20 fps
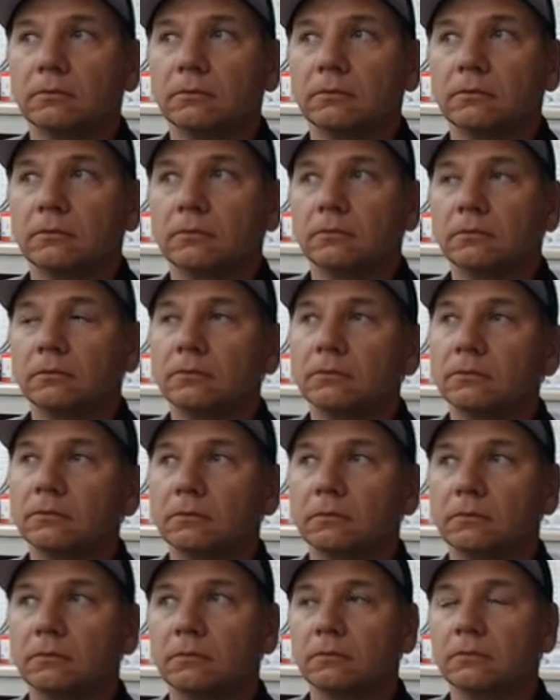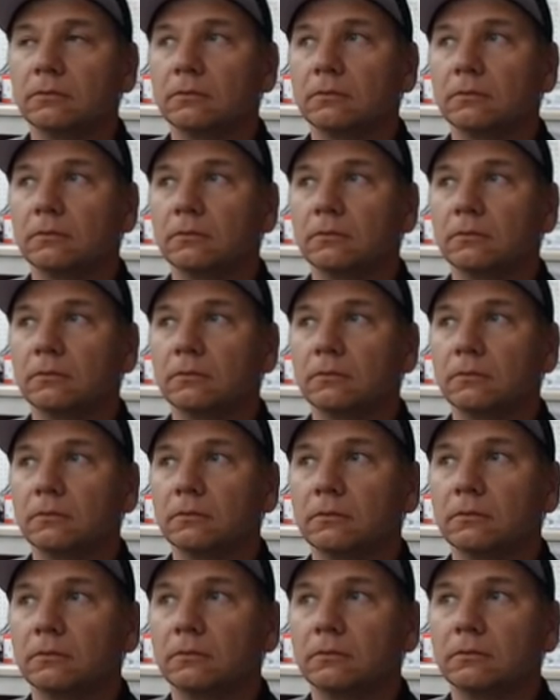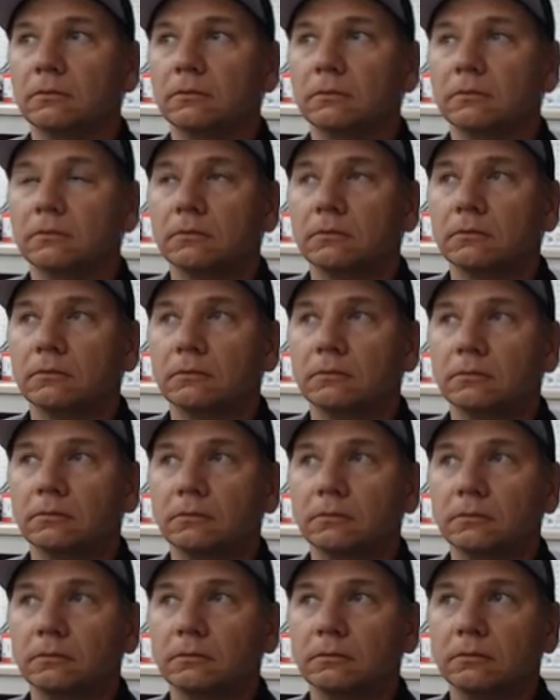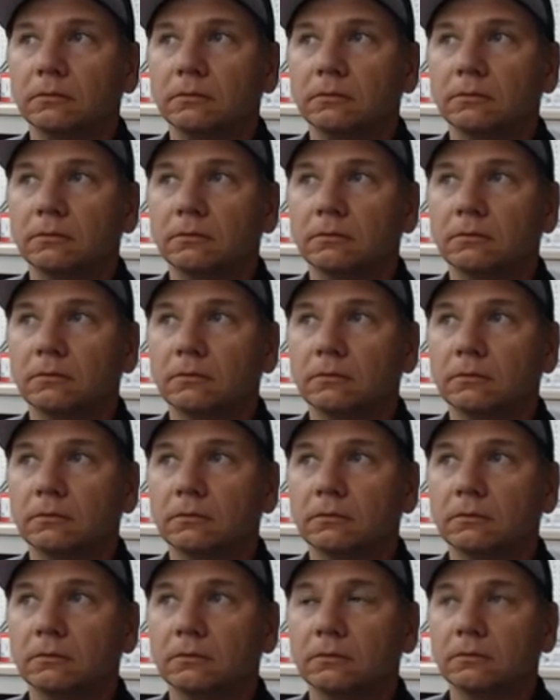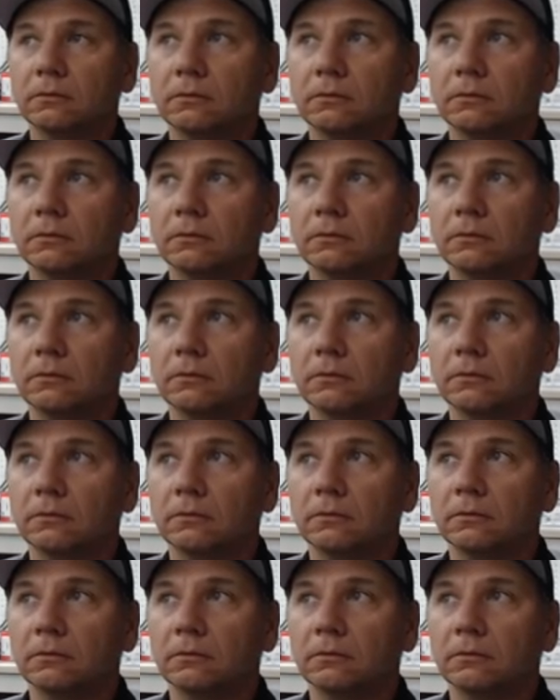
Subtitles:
[no speech]